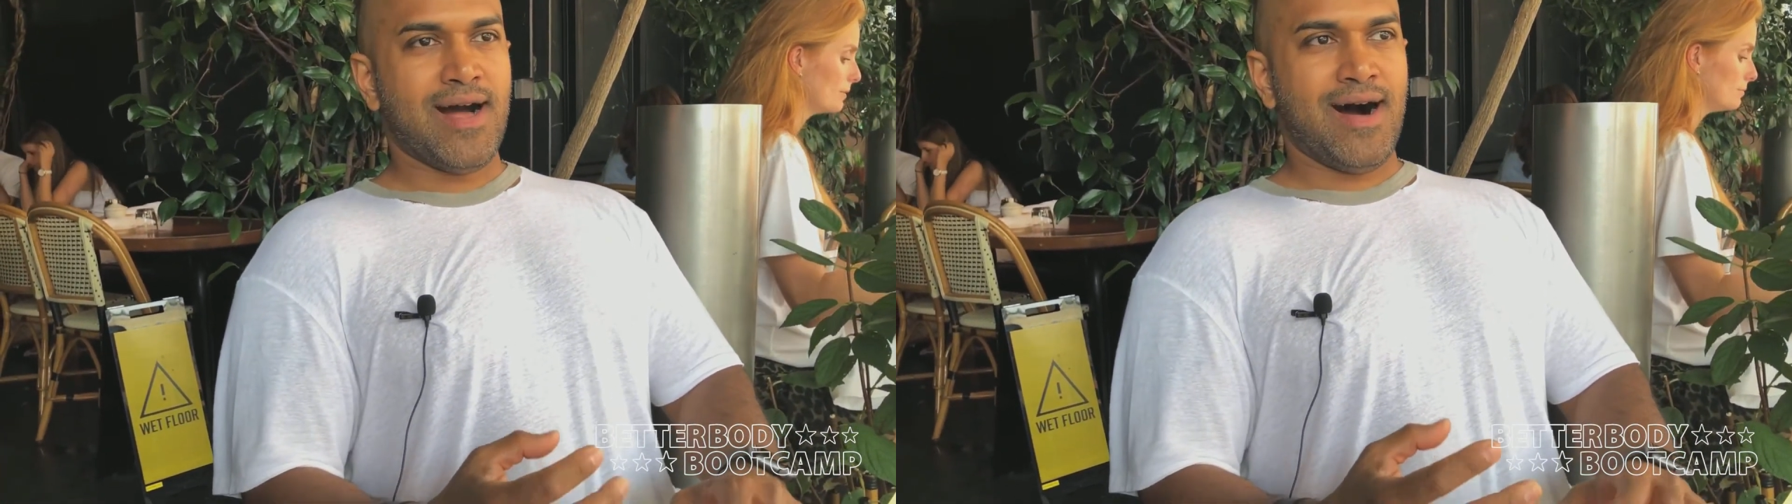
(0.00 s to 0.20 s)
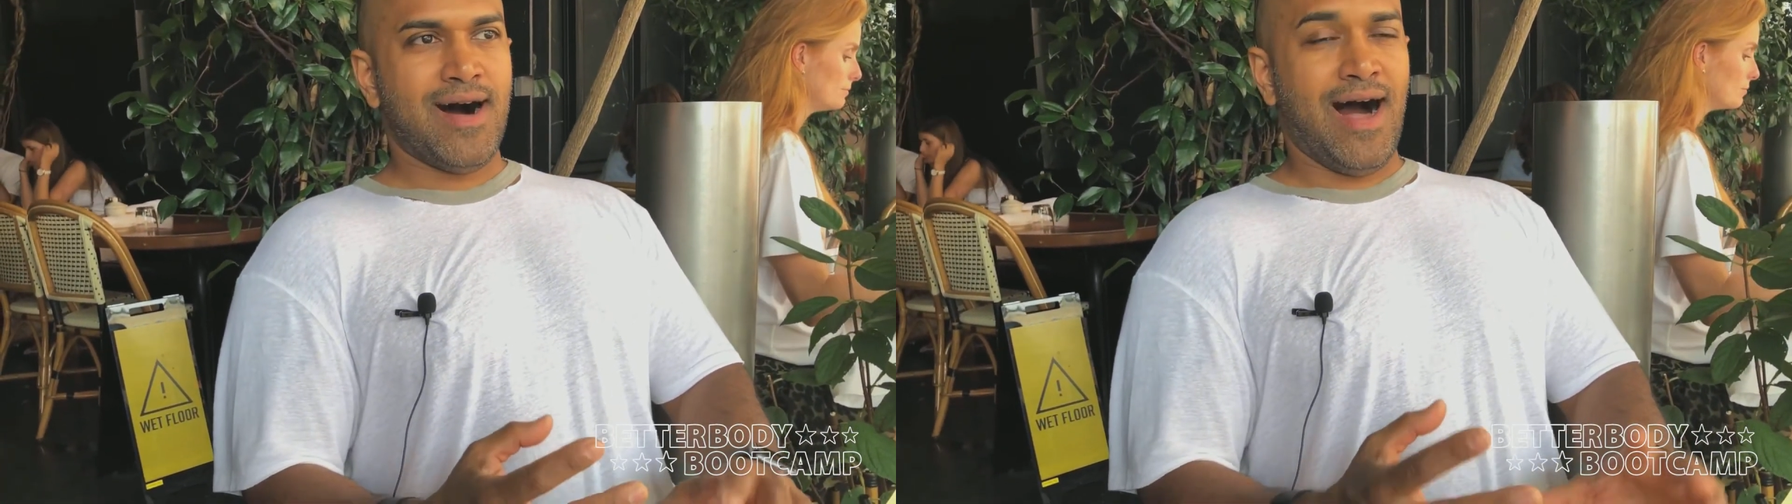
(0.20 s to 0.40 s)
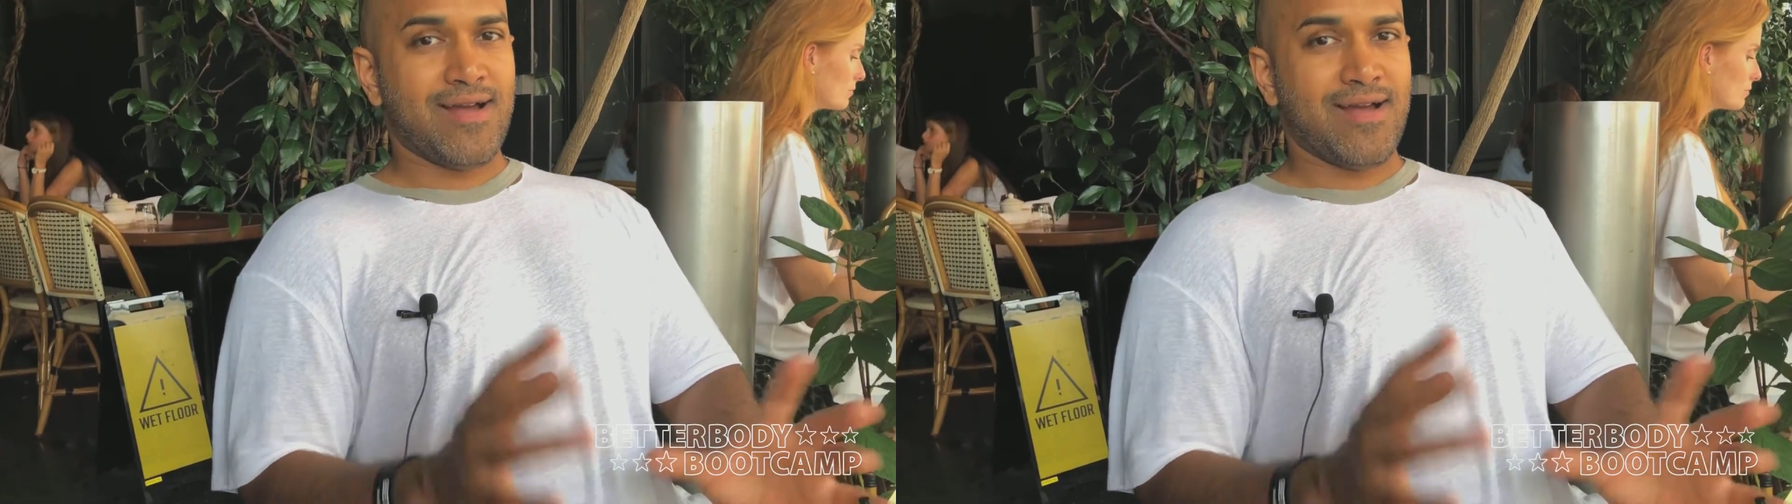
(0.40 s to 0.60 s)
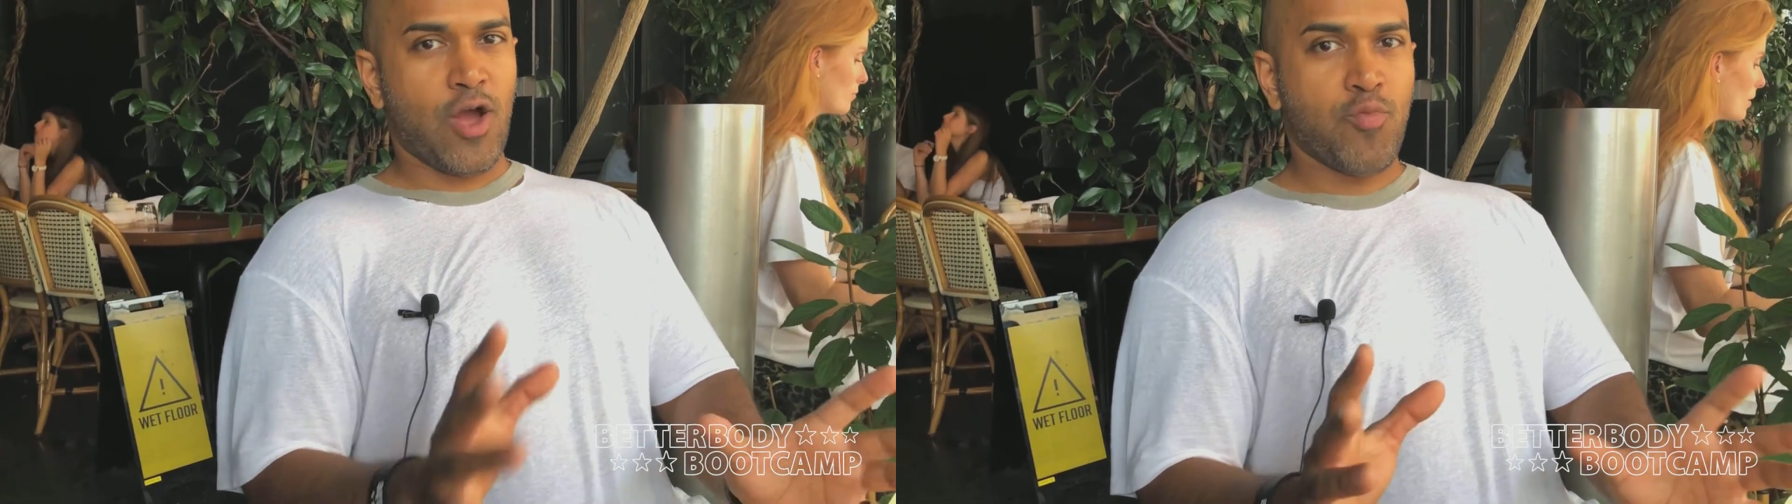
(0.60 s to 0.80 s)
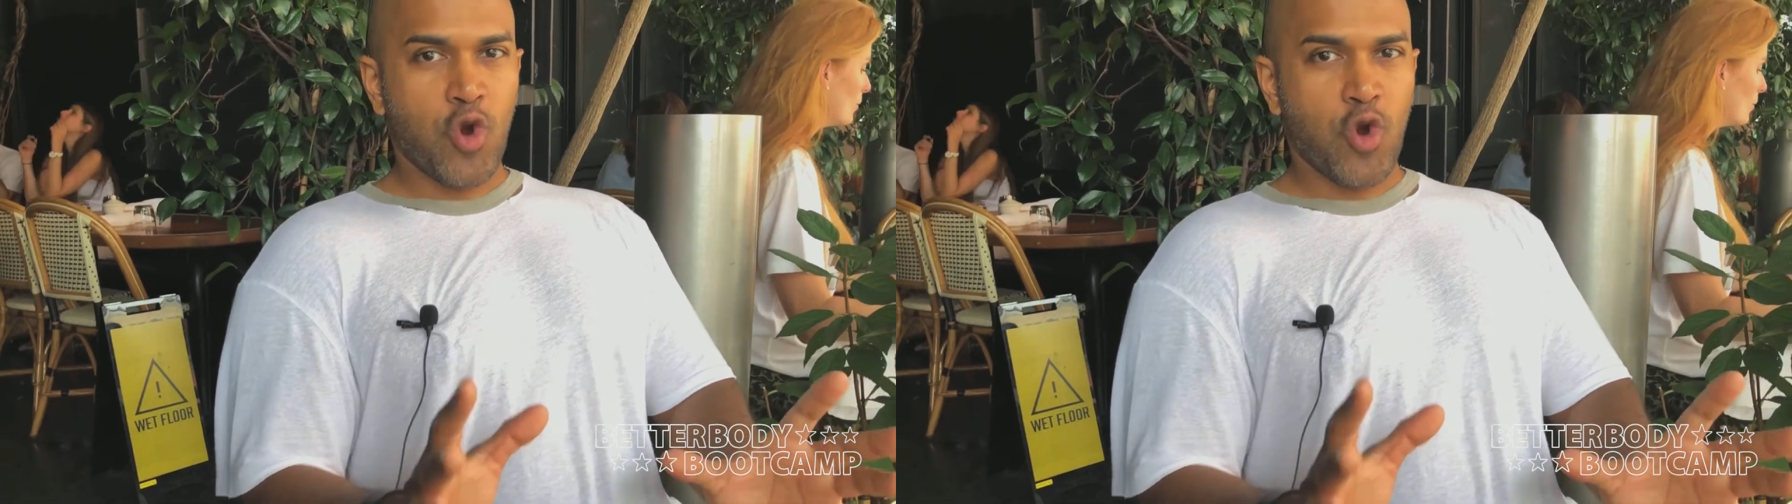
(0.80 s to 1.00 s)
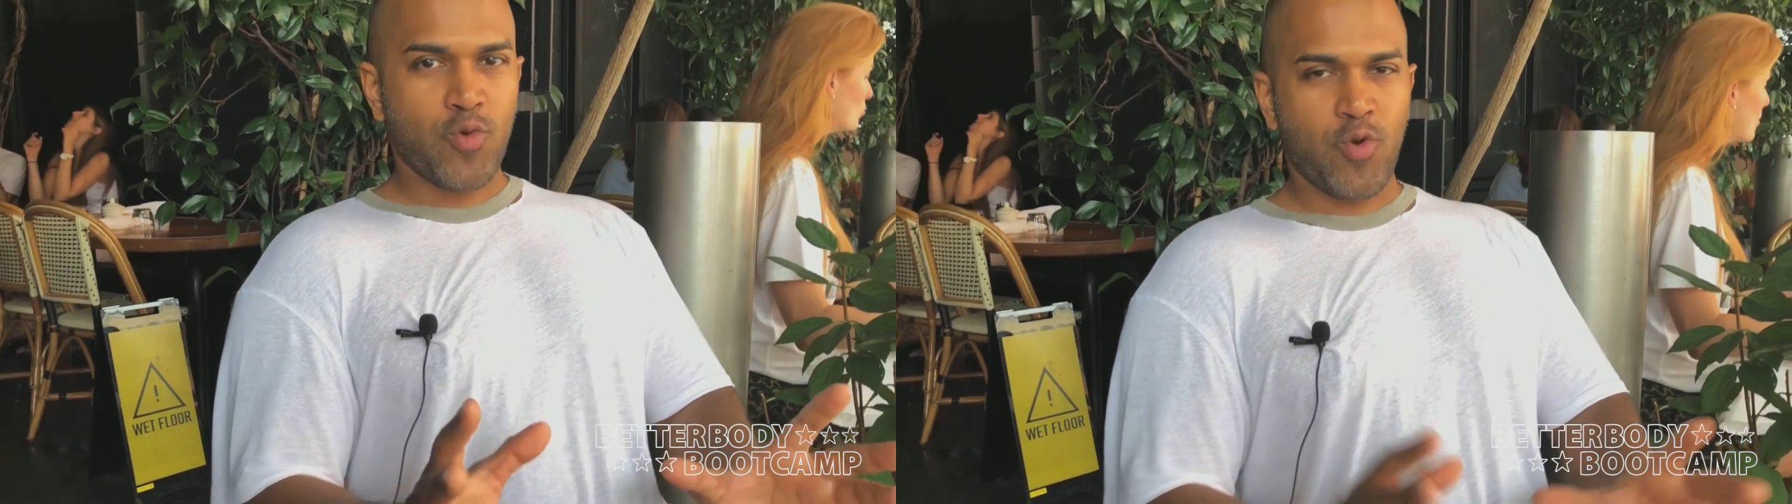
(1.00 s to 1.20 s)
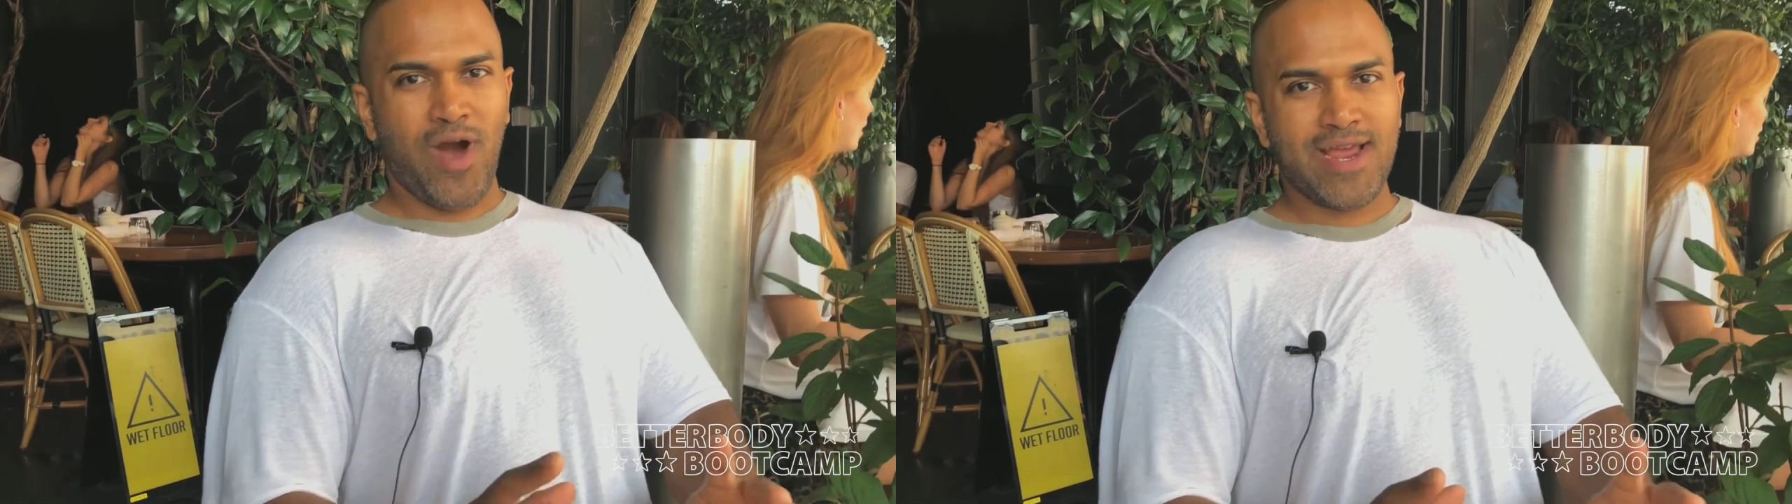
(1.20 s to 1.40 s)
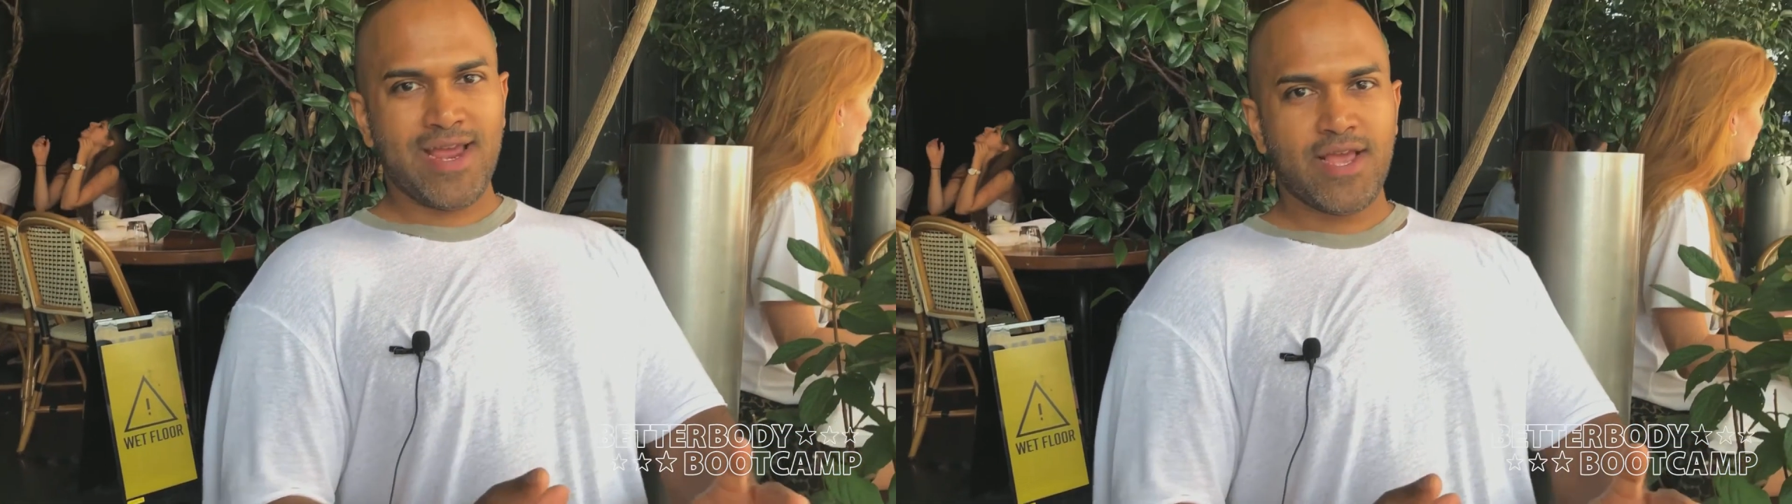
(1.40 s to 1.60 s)
uh, I, I hope you heard me
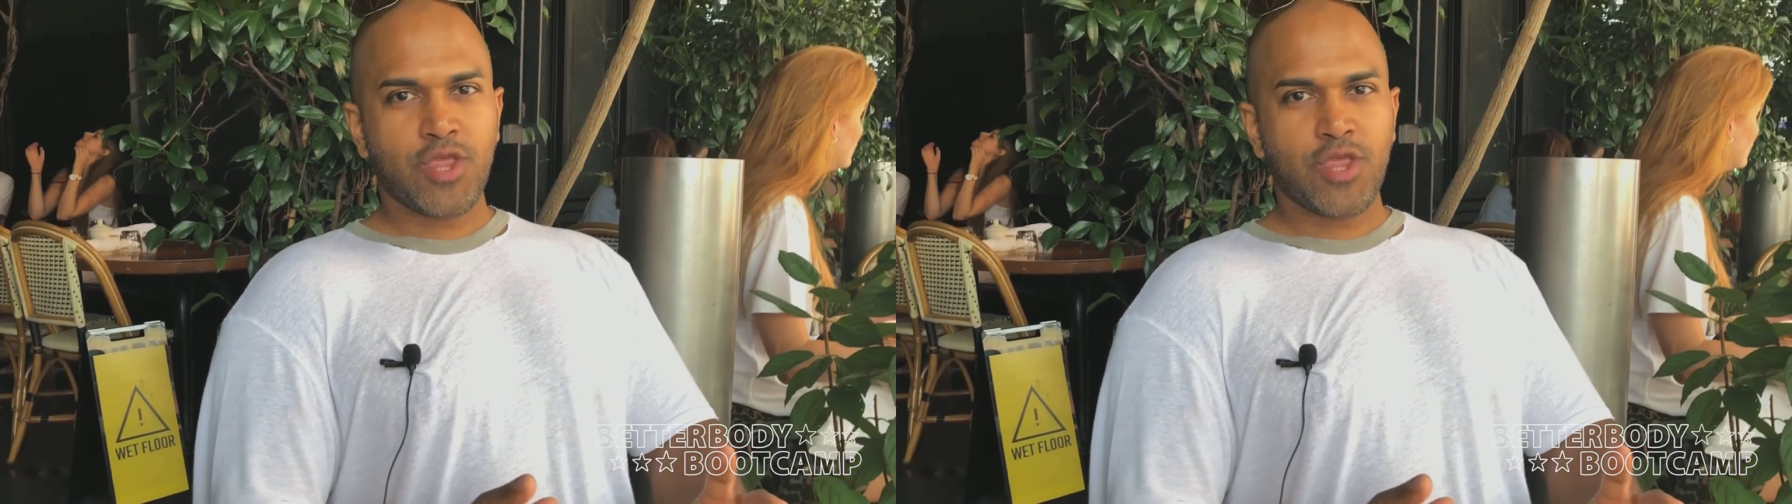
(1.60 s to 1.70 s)
right,